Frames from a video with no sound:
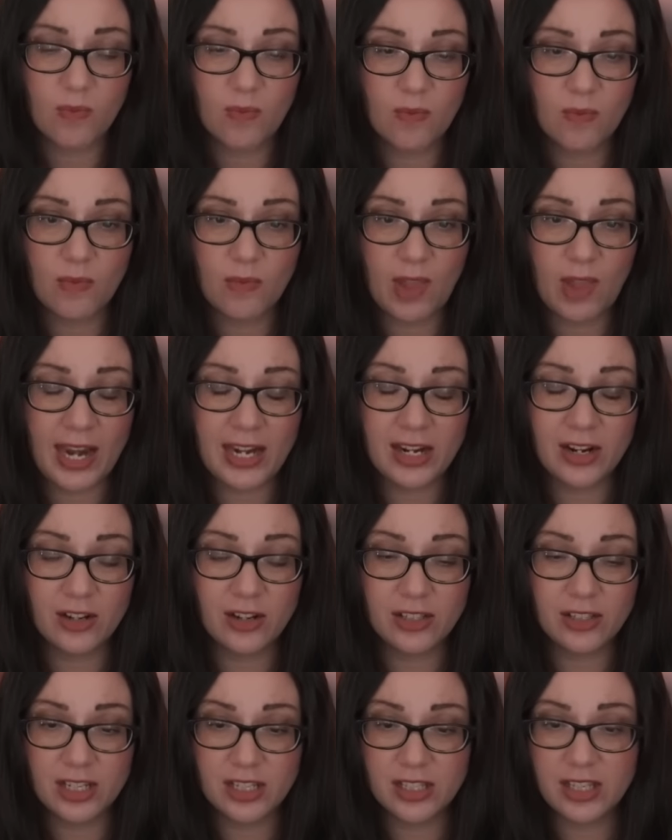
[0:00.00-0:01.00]
He
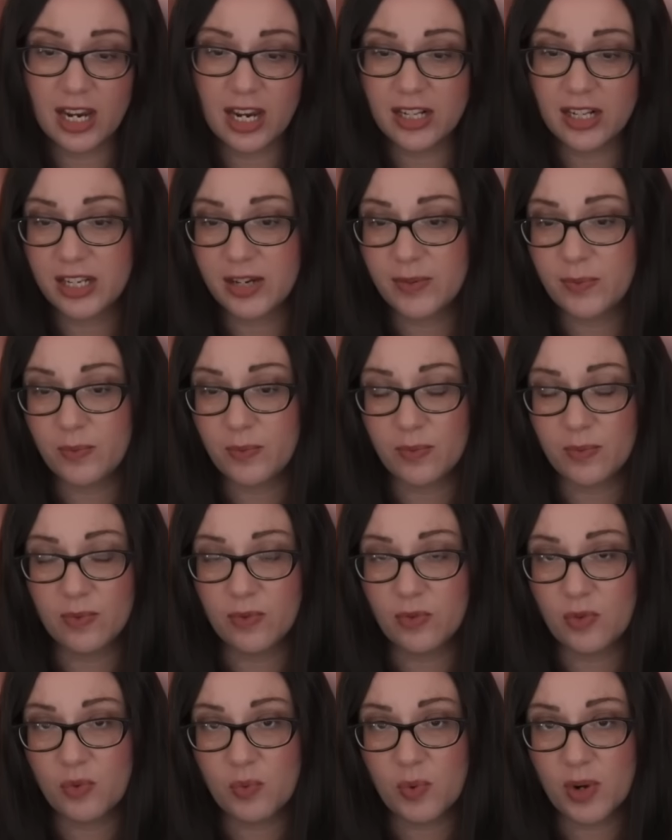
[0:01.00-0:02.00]
knows exactly what's